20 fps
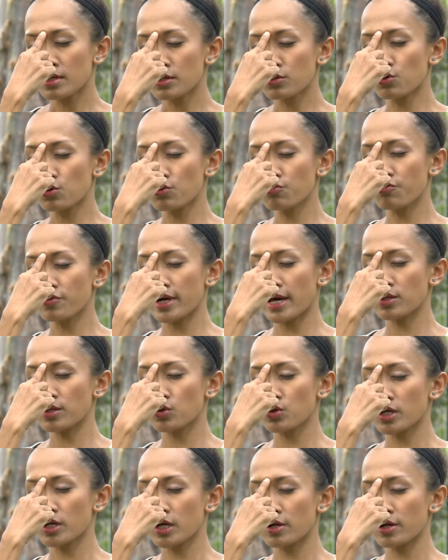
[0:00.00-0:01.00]
Don't forget
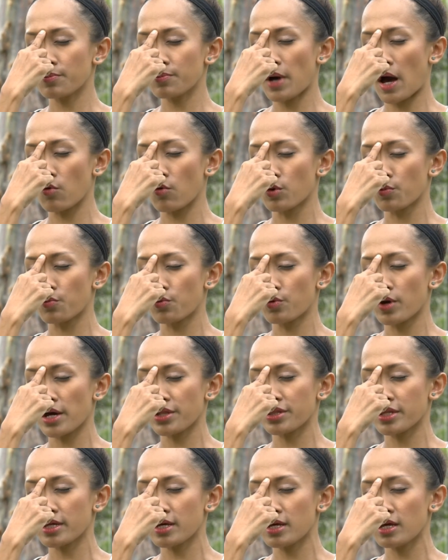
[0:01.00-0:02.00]
to keep our
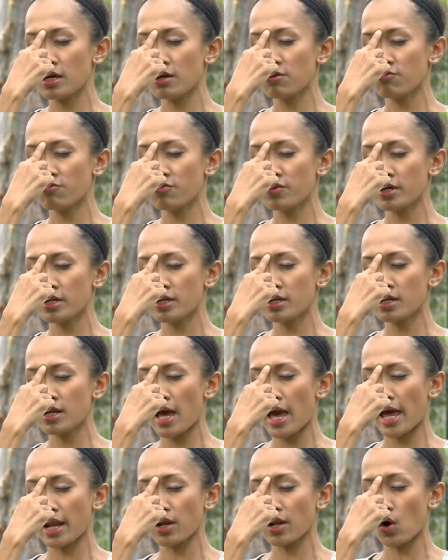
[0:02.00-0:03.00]
breath
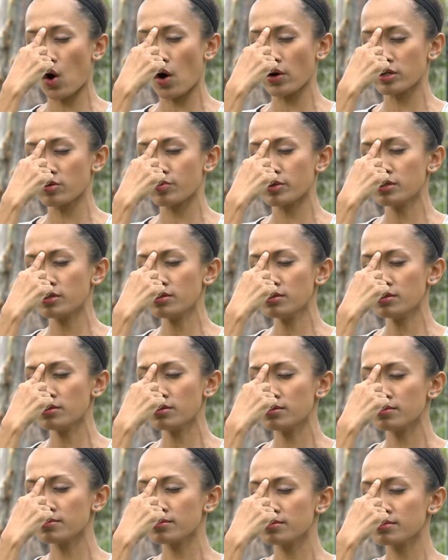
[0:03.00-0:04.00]
even and audible.
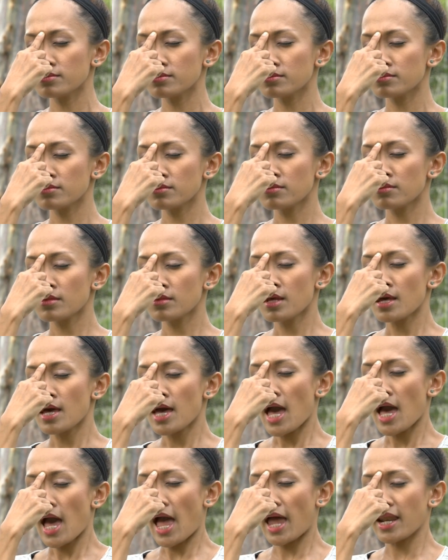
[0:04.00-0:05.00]

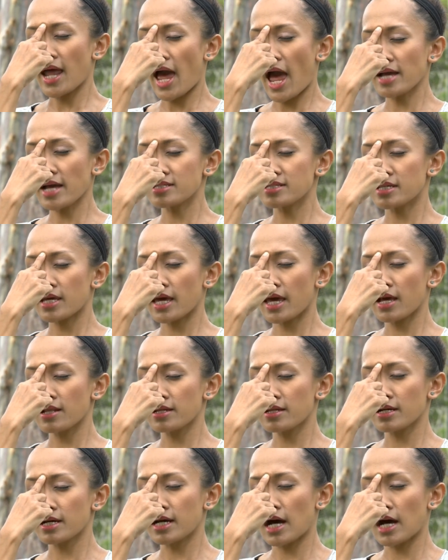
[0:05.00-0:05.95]
And exhale in a